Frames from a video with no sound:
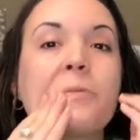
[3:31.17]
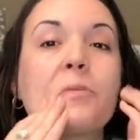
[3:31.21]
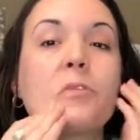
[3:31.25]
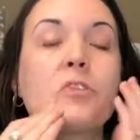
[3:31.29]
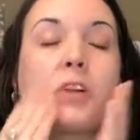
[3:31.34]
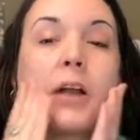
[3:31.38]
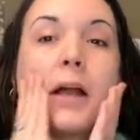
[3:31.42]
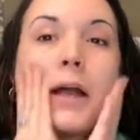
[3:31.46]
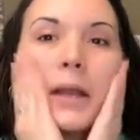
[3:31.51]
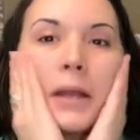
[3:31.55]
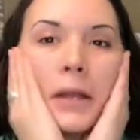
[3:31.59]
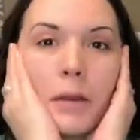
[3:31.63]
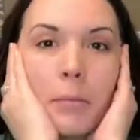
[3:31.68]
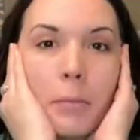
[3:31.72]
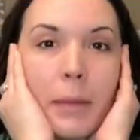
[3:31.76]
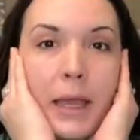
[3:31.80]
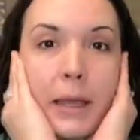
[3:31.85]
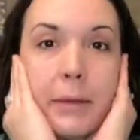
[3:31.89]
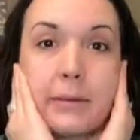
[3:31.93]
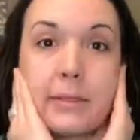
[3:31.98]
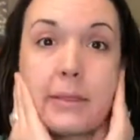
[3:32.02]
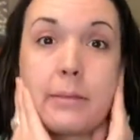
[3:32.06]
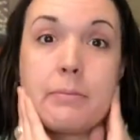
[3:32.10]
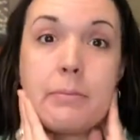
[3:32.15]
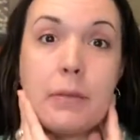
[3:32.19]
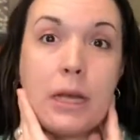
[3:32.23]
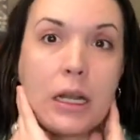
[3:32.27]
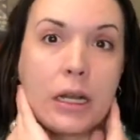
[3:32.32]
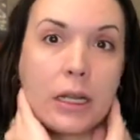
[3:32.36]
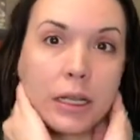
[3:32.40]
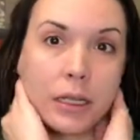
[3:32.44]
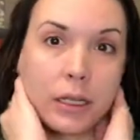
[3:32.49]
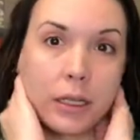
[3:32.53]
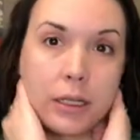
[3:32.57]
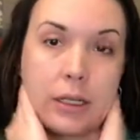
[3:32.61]
trying to make some
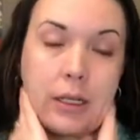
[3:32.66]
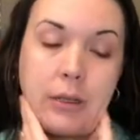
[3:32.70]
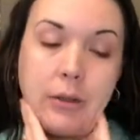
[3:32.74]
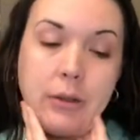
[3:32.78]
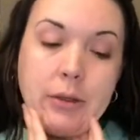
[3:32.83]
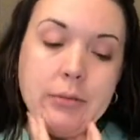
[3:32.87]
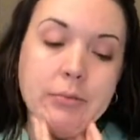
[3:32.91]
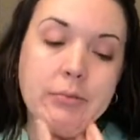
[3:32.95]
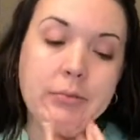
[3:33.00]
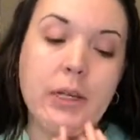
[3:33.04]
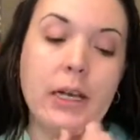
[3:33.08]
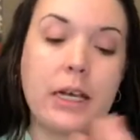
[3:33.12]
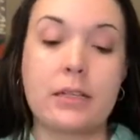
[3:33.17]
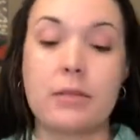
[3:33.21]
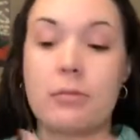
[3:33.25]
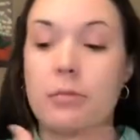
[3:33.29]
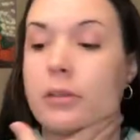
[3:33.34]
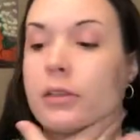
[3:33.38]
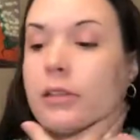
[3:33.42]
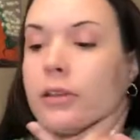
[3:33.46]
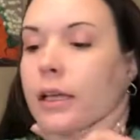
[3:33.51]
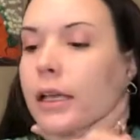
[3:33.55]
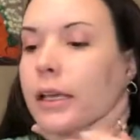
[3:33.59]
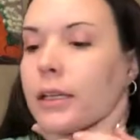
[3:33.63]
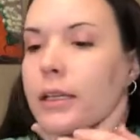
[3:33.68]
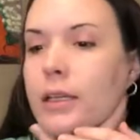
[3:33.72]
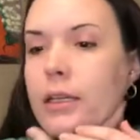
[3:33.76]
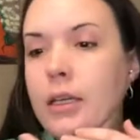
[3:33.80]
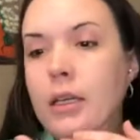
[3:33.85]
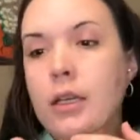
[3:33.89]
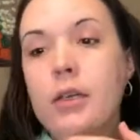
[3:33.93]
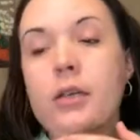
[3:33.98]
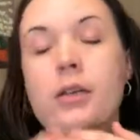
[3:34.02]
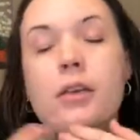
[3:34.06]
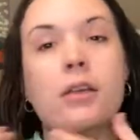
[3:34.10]
money, you know, and possibly like
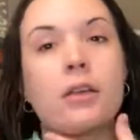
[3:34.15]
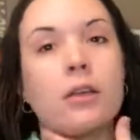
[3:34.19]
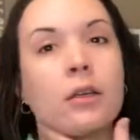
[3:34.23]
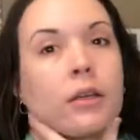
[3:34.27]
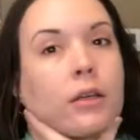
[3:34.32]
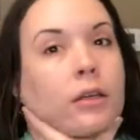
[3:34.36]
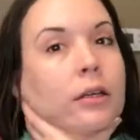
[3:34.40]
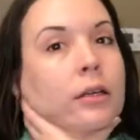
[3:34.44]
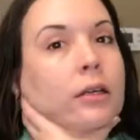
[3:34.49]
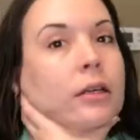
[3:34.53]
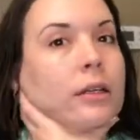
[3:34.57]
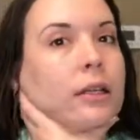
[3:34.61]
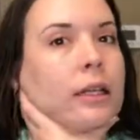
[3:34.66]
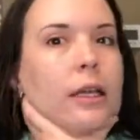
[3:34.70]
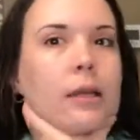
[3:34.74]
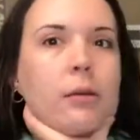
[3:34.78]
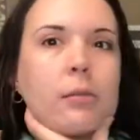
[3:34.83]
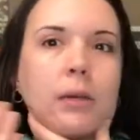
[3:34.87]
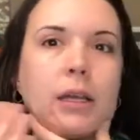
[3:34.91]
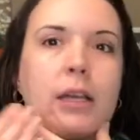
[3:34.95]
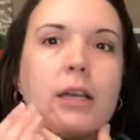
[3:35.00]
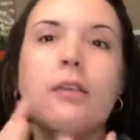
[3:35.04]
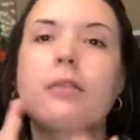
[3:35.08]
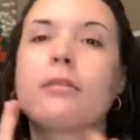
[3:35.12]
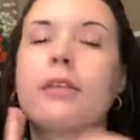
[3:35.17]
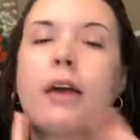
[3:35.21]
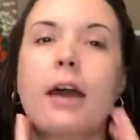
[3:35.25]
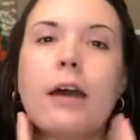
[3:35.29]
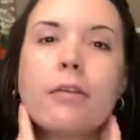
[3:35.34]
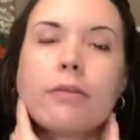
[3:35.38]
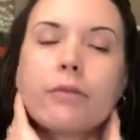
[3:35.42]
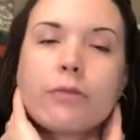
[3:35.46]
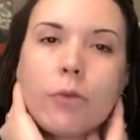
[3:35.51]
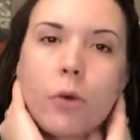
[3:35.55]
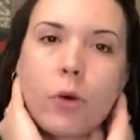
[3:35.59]
claiming
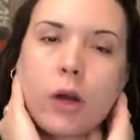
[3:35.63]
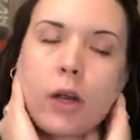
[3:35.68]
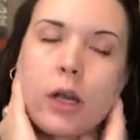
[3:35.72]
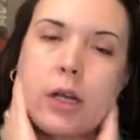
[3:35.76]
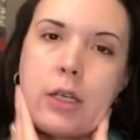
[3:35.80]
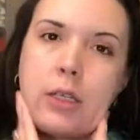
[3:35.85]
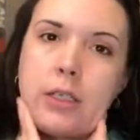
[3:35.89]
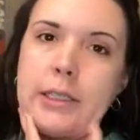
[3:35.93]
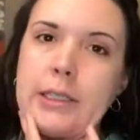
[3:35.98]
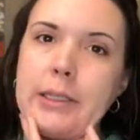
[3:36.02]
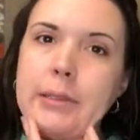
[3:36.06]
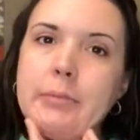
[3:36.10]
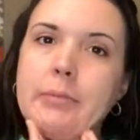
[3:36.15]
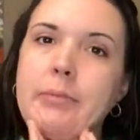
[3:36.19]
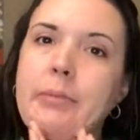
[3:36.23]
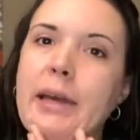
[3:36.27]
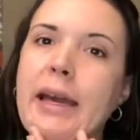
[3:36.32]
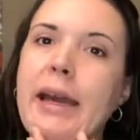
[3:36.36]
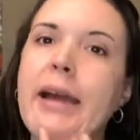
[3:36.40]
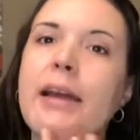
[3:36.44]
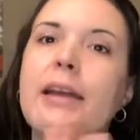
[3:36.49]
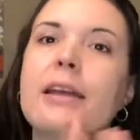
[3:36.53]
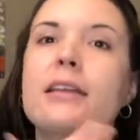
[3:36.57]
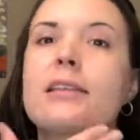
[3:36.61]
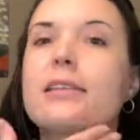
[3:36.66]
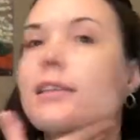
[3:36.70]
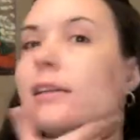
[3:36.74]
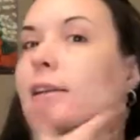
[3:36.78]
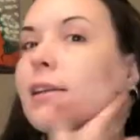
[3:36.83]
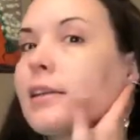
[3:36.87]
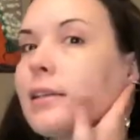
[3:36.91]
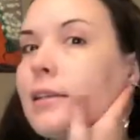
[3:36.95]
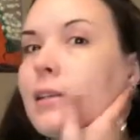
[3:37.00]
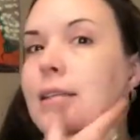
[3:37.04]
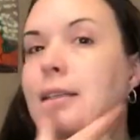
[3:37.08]
that 400 back is
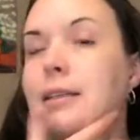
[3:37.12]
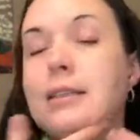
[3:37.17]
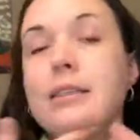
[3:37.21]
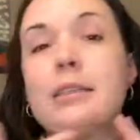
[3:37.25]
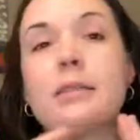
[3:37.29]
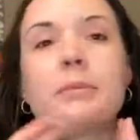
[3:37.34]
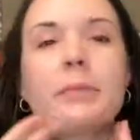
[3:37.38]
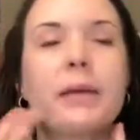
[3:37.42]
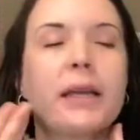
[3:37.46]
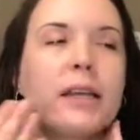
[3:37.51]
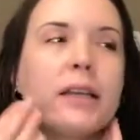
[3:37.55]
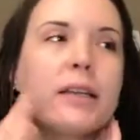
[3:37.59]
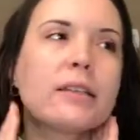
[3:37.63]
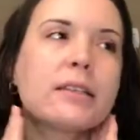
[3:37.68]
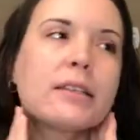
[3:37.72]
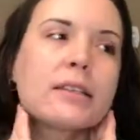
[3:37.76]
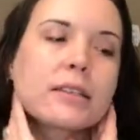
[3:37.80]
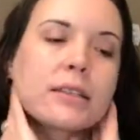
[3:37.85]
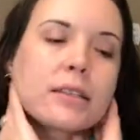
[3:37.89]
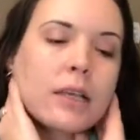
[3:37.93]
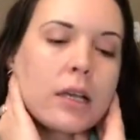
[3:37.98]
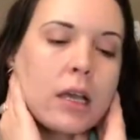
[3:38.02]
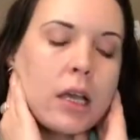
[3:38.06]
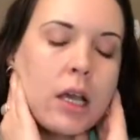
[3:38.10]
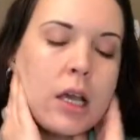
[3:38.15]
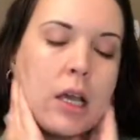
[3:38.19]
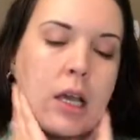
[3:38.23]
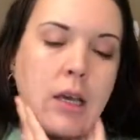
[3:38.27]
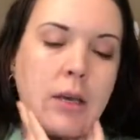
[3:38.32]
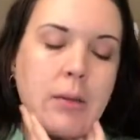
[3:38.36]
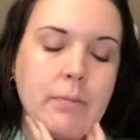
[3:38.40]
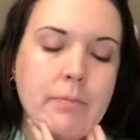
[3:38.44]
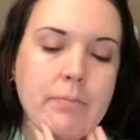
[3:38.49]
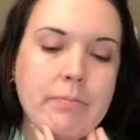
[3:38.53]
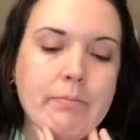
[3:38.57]
like an expense.
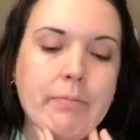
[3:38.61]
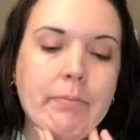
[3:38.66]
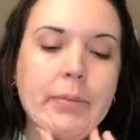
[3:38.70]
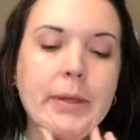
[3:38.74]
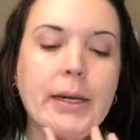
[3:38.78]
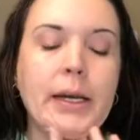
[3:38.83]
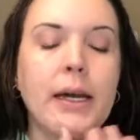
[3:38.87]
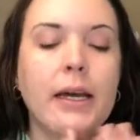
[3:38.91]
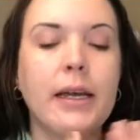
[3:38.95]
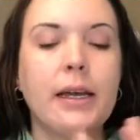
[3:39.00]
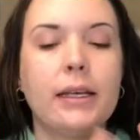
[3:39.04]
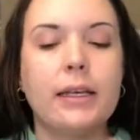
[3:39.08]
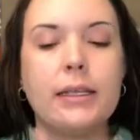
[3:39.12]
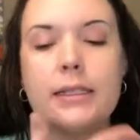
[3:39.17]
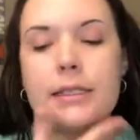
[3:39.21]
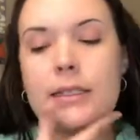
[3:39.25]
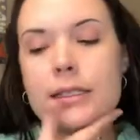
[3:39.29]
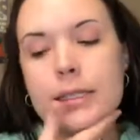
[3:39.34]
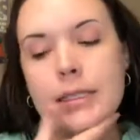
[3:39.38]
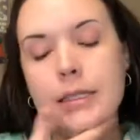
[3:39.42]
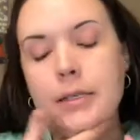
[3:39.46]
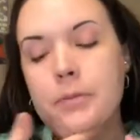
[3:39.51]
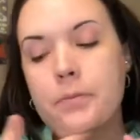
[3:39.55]
But